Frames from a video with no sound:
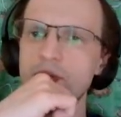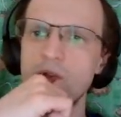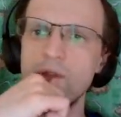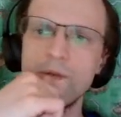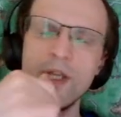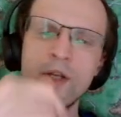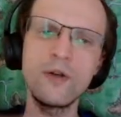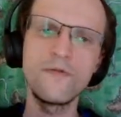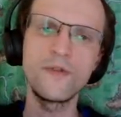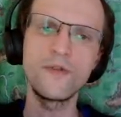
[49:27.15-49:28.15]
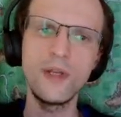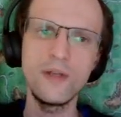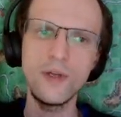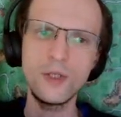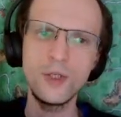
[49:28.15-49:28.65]
There are three curves remaining.
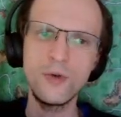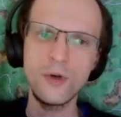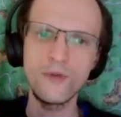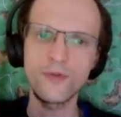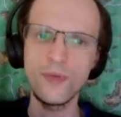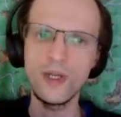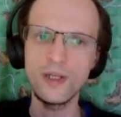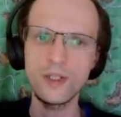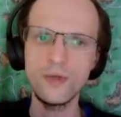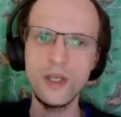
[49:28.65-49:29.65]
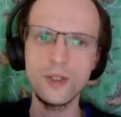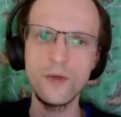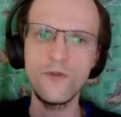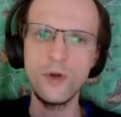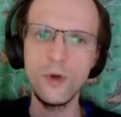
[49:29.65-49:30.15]
There are two curves remaining. So yeah, so
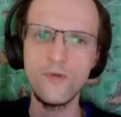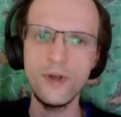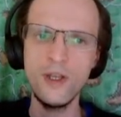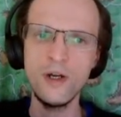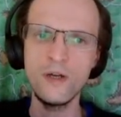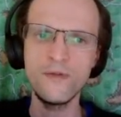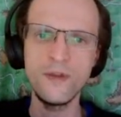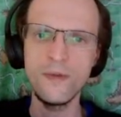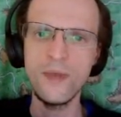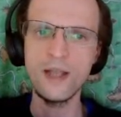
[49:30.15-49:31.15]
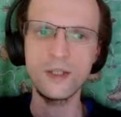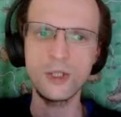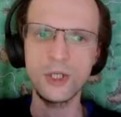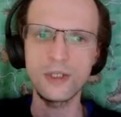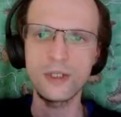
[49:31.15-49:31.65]
if you go over here, then that's
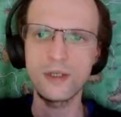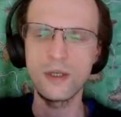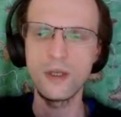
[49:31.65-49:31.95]
just...